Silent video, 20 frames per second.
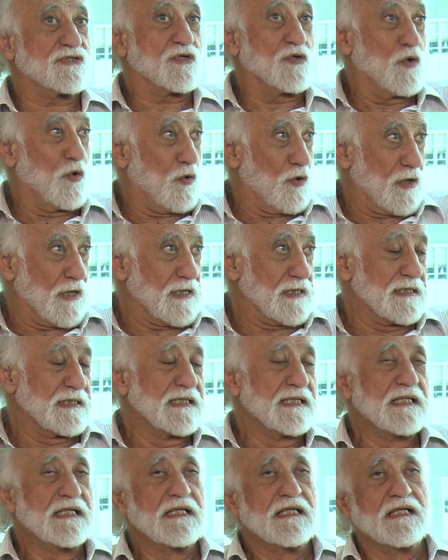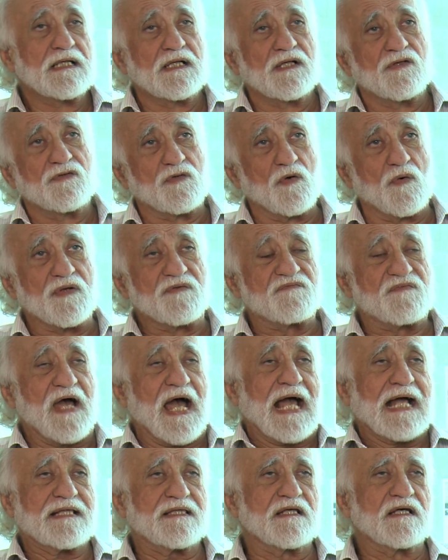core. So in
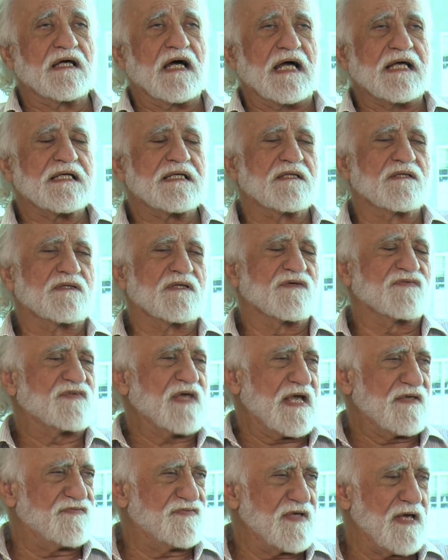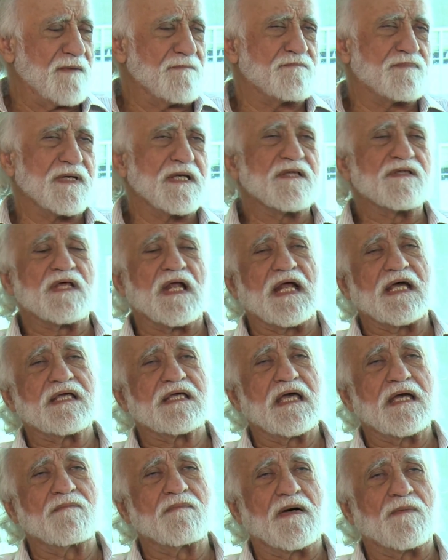fact, this ACMP that I
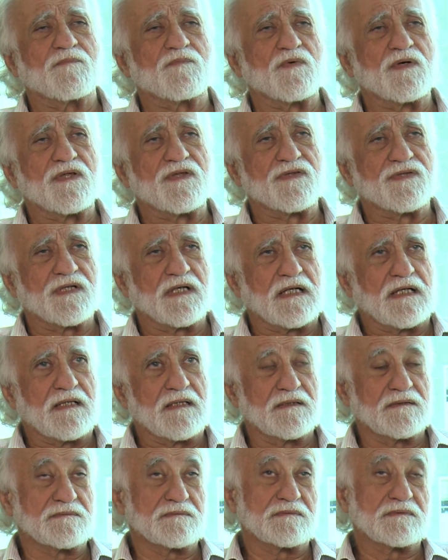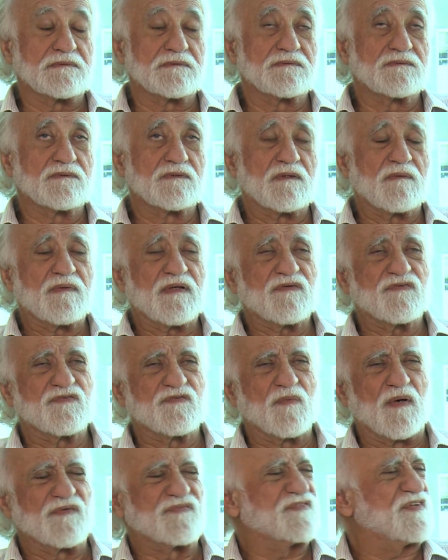came up with, I guess it's
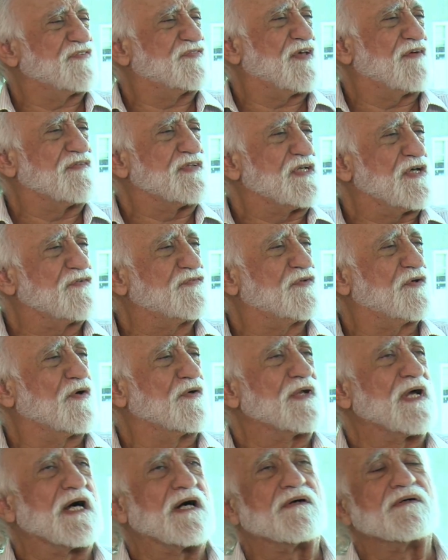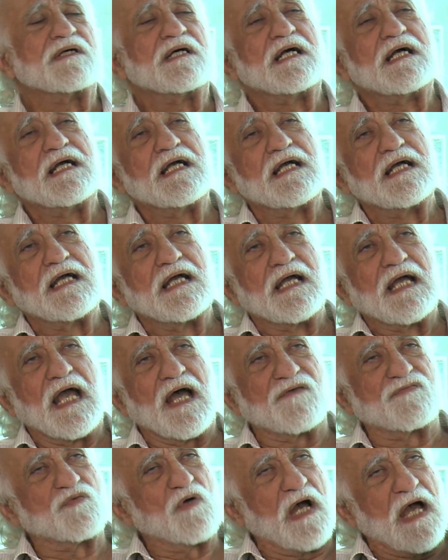about 6-7 years ago now,
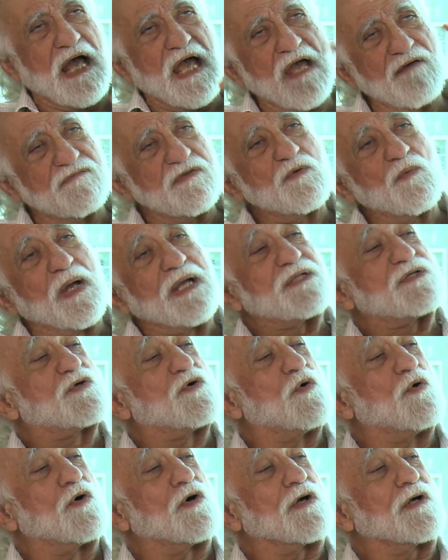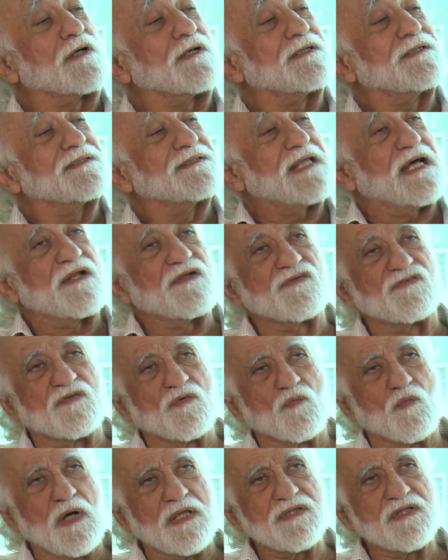has a heavyweight core that is
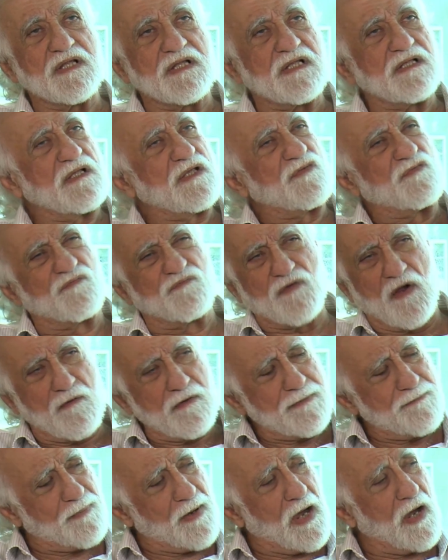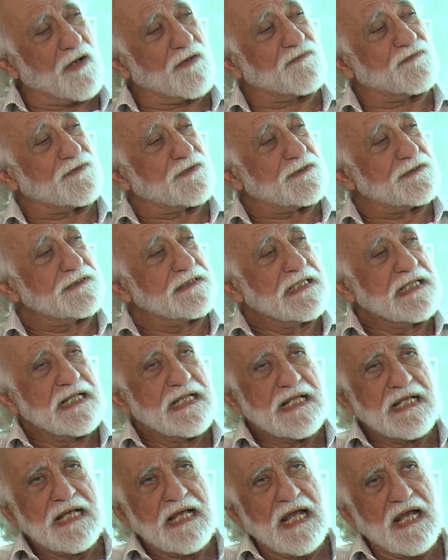one that is very powerful,
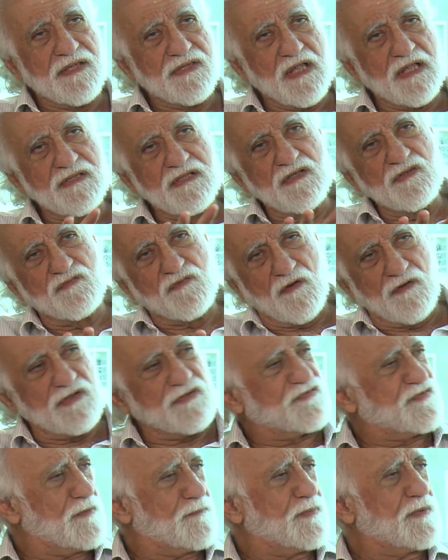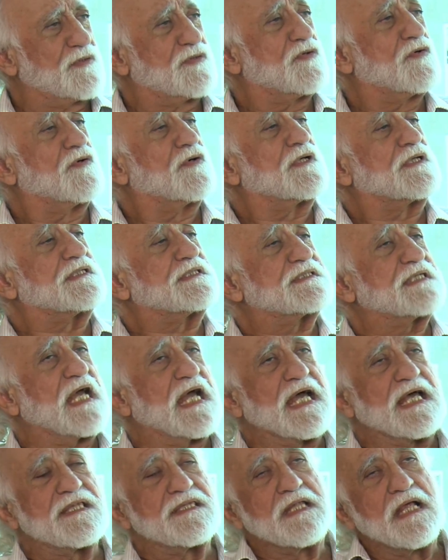and then these very simple cores.
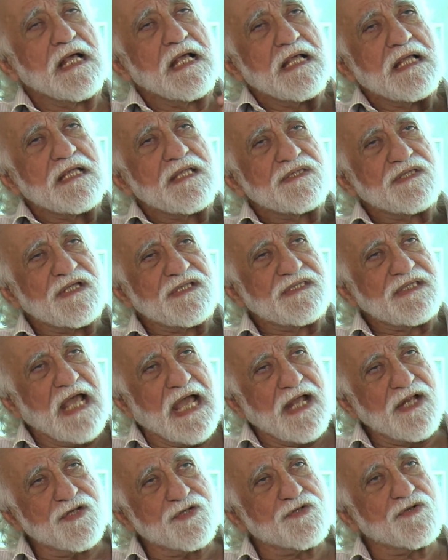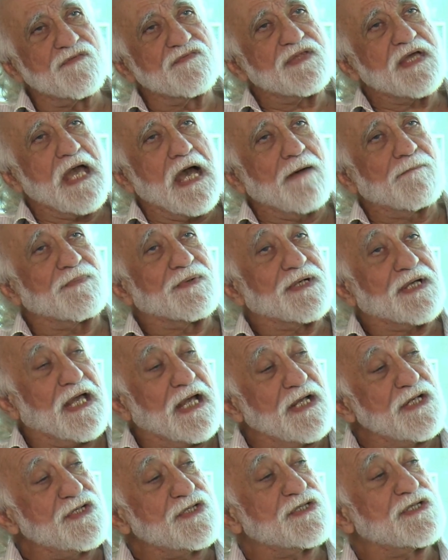And the nature of the
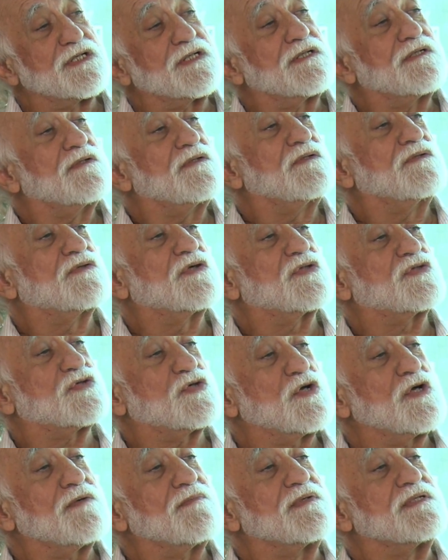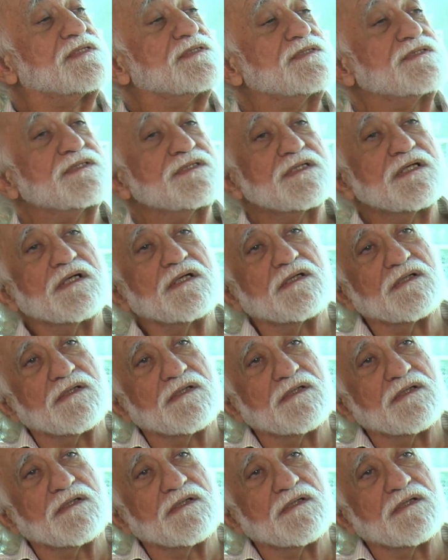application determines